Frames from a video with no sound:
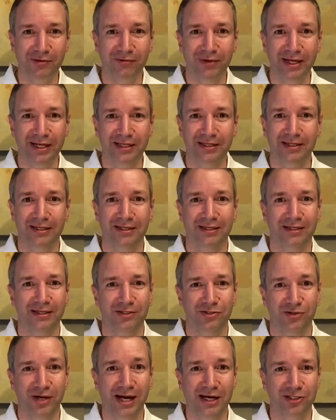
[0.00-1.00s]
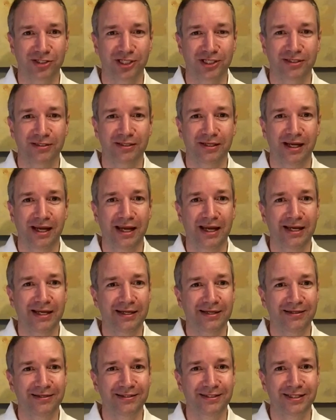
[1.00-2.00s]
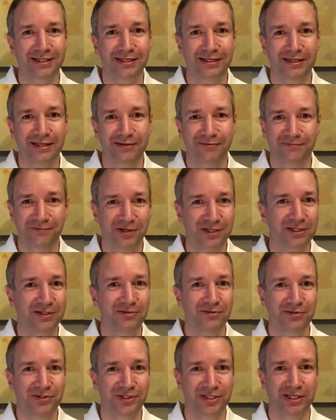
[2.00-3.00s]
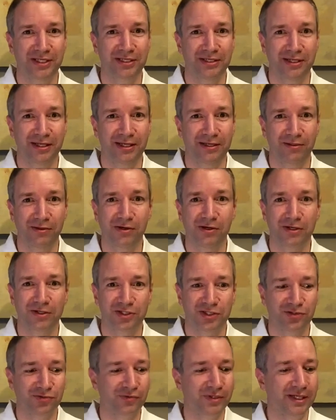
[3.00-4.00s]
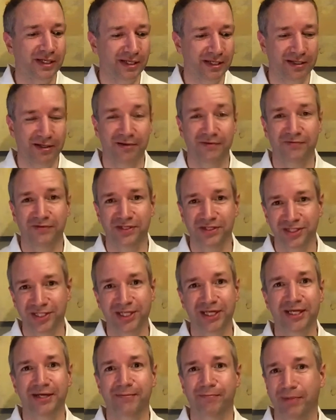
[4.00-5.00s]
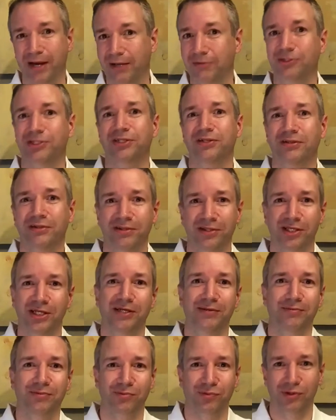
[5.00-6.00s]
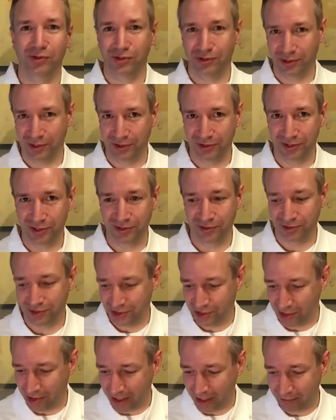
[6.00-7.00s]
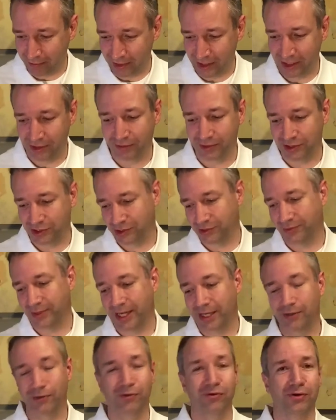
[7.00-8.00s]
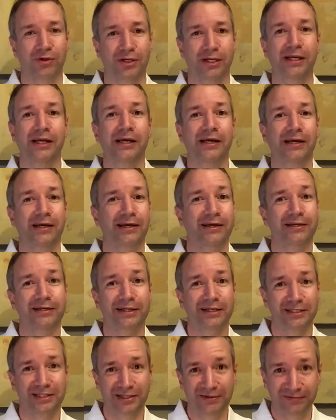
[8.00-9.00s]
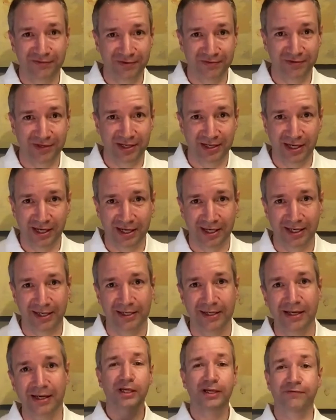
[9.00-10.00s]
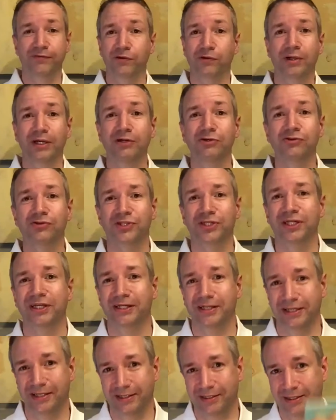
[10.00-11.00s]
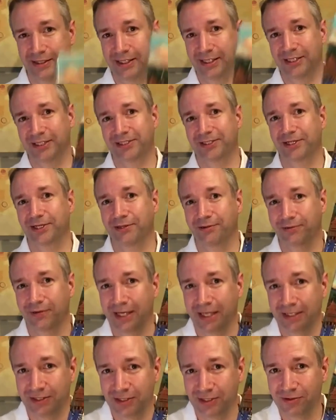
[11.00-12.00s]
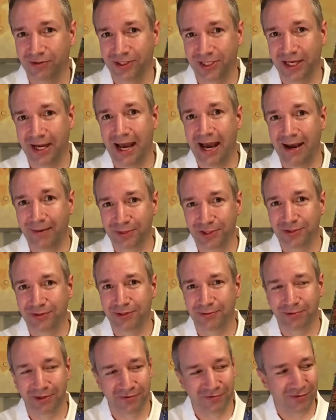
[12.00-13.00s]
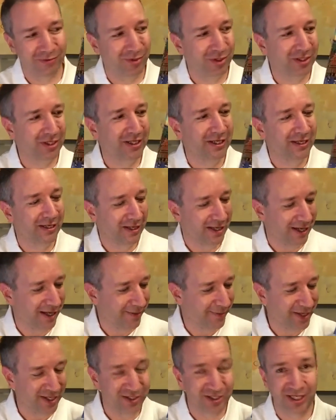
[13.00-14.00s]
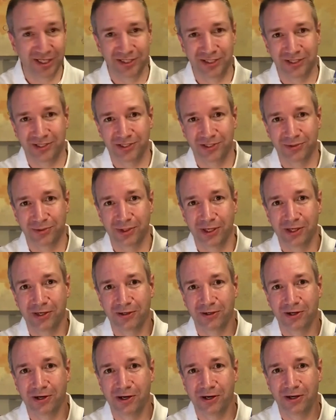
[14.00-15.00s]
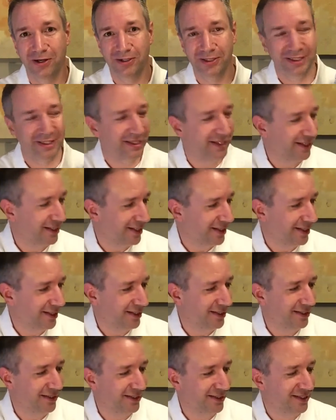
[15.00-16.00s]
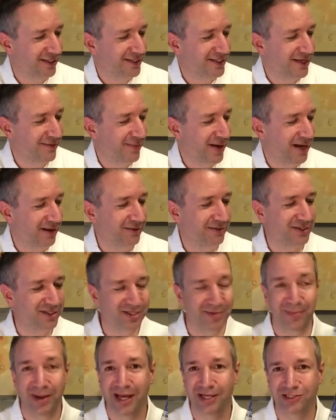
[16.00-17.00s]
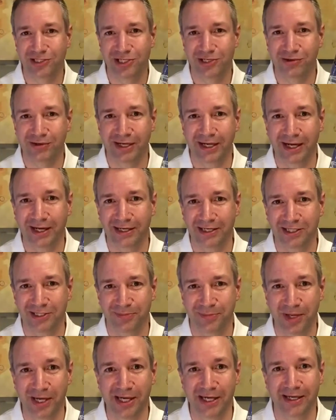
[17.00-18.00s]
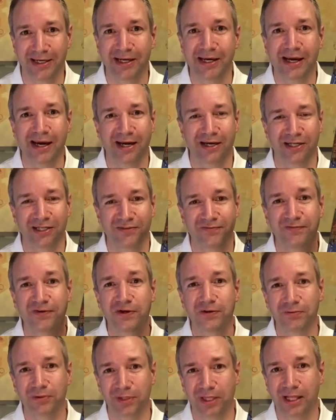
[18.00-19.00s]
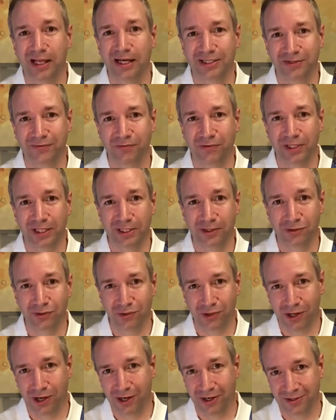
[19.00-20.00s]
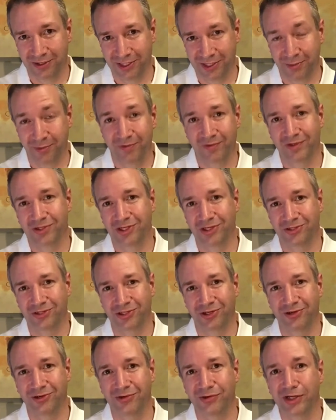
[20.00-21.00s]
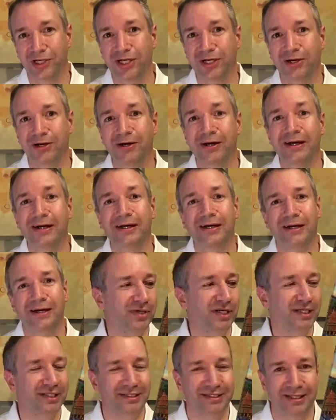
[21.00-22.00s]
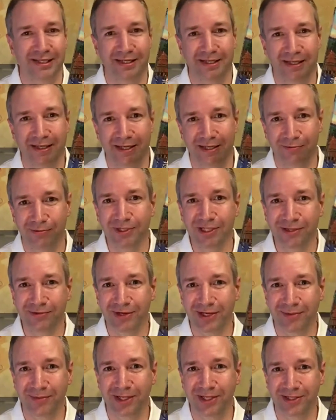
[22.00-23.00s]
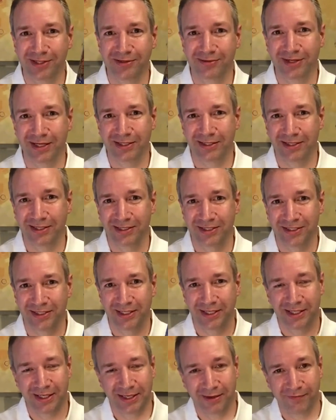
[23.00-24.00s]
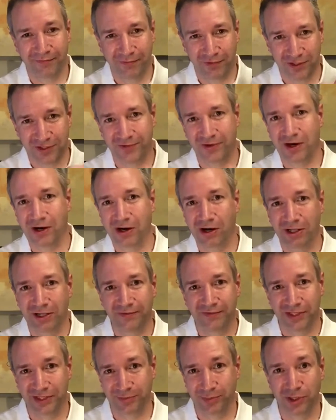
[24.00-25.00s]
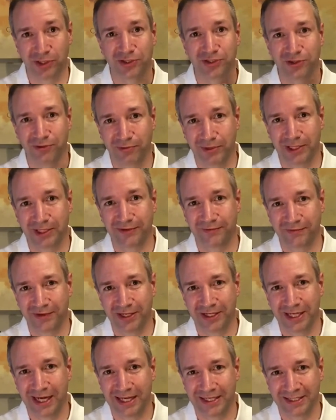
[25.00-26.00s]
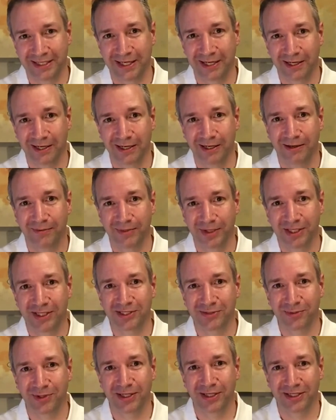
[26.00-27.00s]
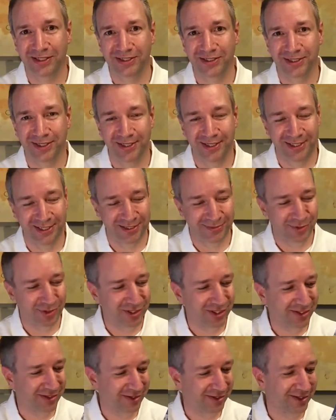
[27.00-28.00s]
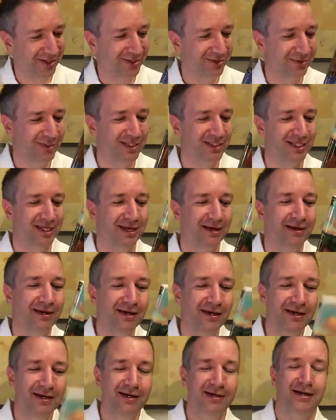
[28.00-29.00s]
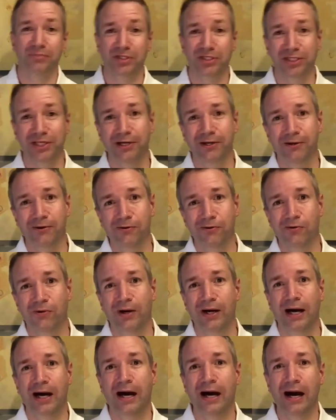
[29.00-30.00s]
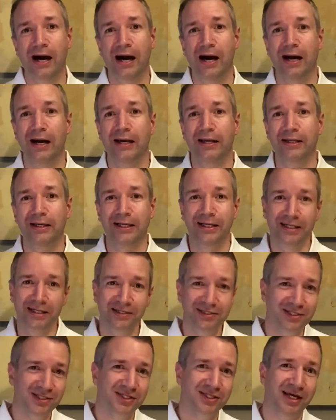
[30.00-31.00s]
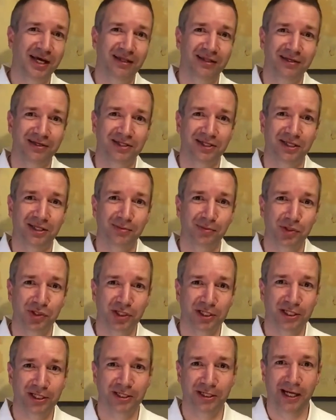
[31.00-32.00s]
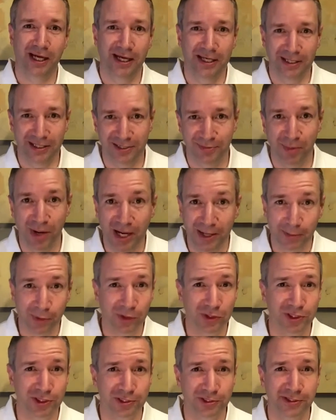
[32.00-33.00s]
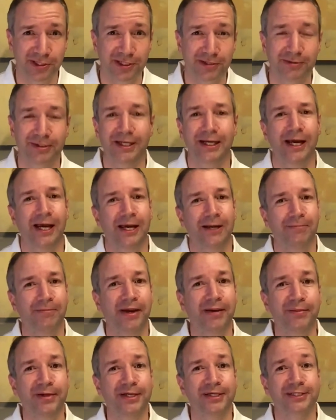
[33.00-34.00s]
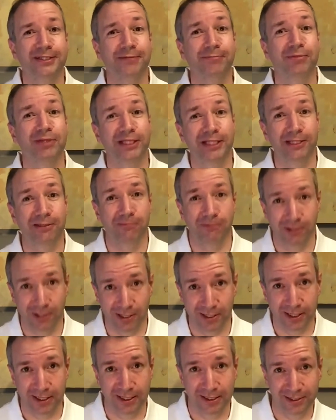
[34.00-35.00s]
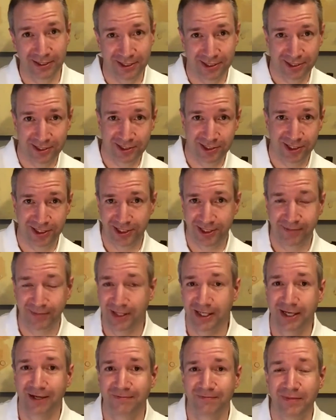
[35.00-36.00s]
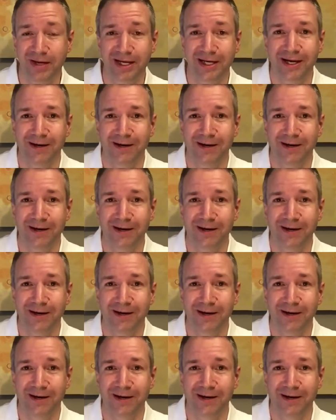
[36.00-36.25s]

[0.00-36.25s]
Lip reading: great attraction, and it follows in a long string of Disney mountain-themed roller coasters, starting with the original Matterhorn in 1959. If you're interested in these rides, there is an absolutely wonderful book by Jason Sorrell called The Disney Mountains Imagineering at its Peak, and it's filled with lots of really cool art, some of which I'll show you here. But I really recommend that you get this. First of all of his books are really fantastic, but this one is particularly interesting. So he doesn't say this in the book, and it's my personal theory, and maybe it's completely wrong, and it's just something I've made